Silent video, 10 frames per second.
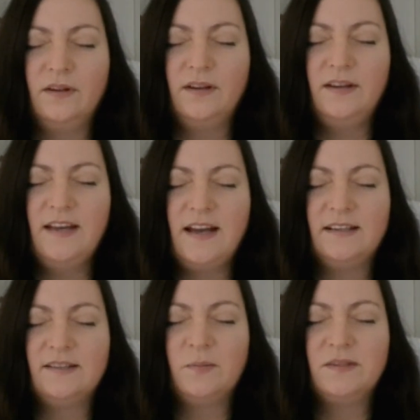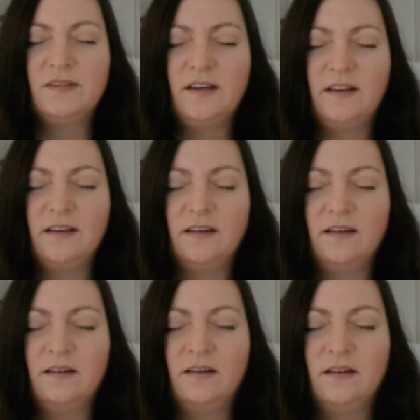Yeah, it's almost like,
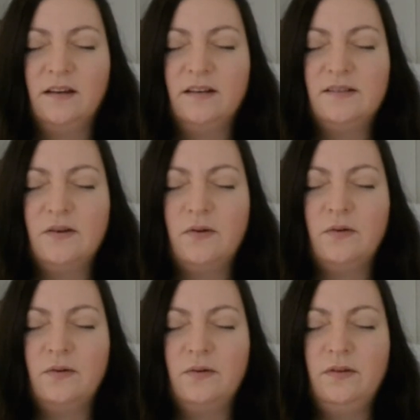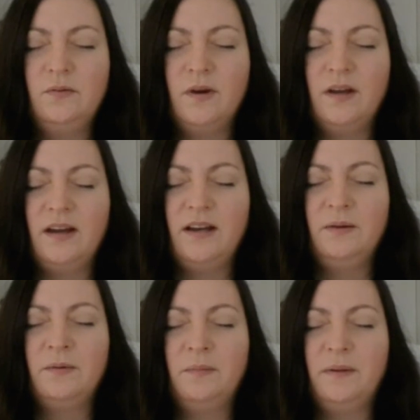so
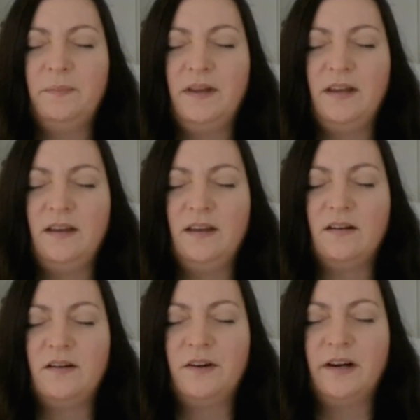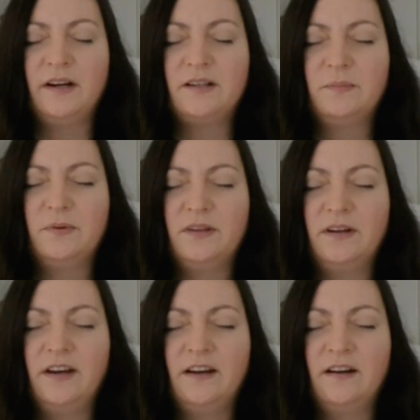anyone might be on Earth, but they're
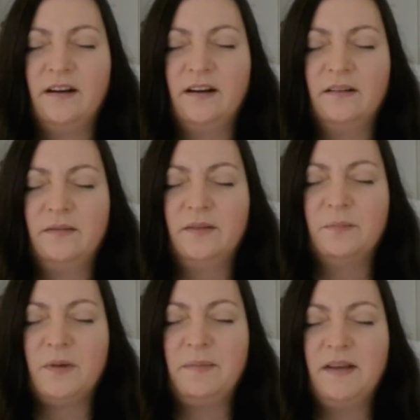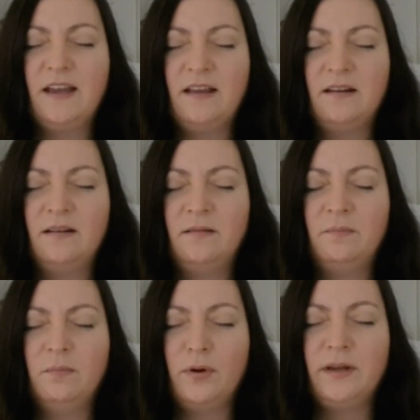here, they might be gaining
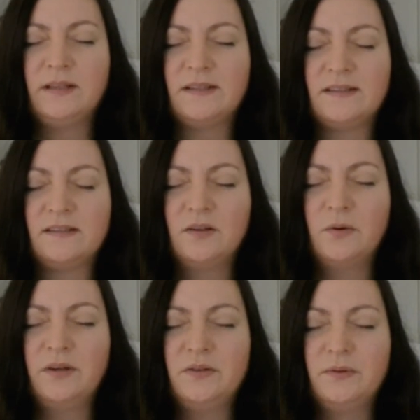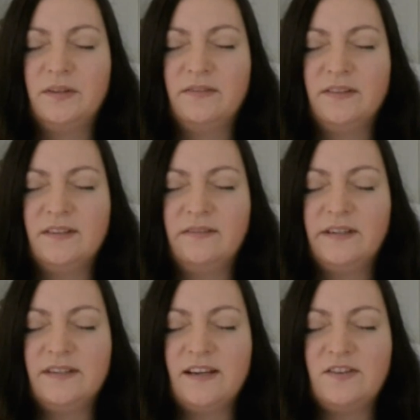points to go into a different
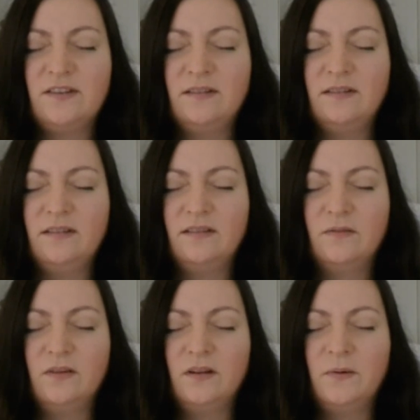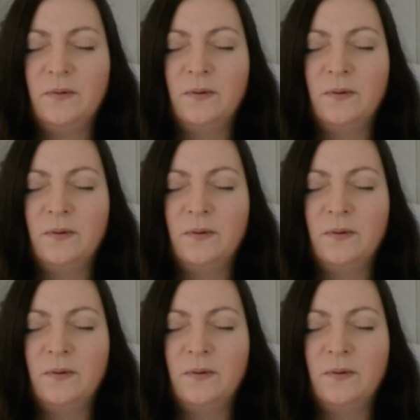civilization, you know?